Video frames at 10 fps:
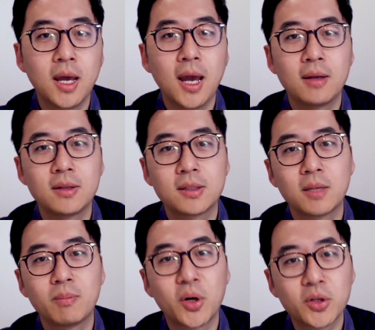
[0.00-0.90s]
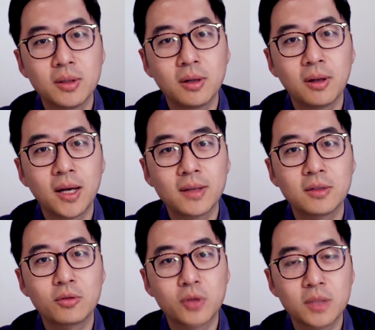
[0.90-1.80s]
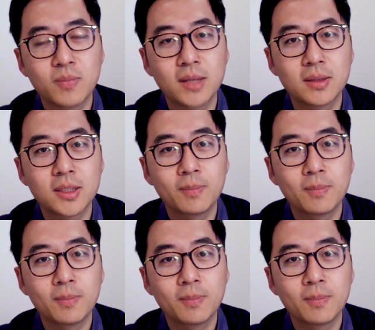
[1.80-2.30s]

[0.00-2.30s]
and some personalized treatment.